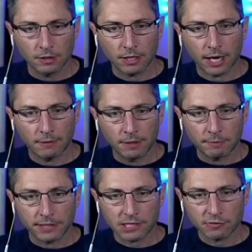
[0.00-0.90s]
Okay,
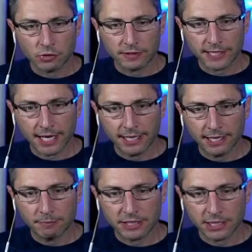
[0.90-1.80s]
because if you design
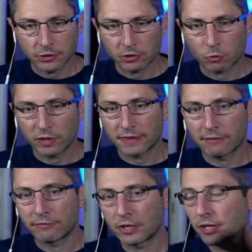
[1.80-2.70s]
a material with a
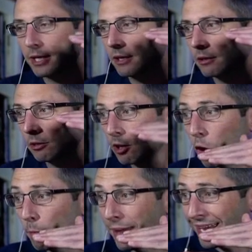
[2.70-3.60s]
very
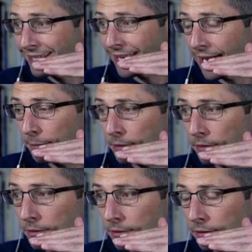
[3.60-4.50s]
low band gap,
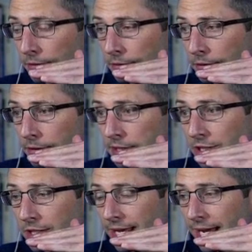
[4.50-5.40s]

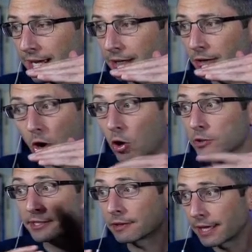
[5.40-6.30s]
such that all
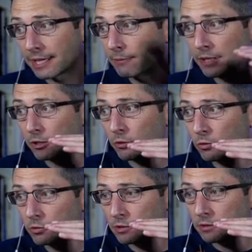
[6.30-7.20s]
sunlight can be
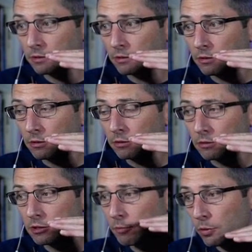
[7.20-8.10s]
used
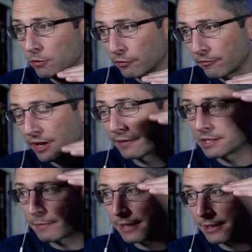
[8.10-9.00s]
to move from
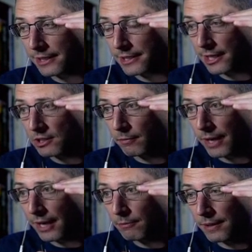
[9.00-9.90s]
valence band to conduction
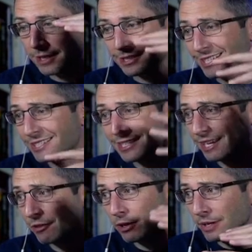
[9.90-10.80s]
band because it doesn't take
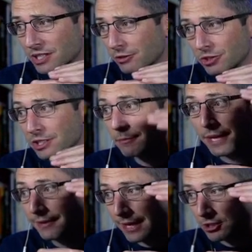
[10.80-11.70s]
very much energy to
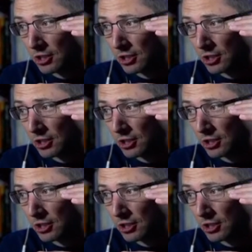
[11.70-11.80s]
make that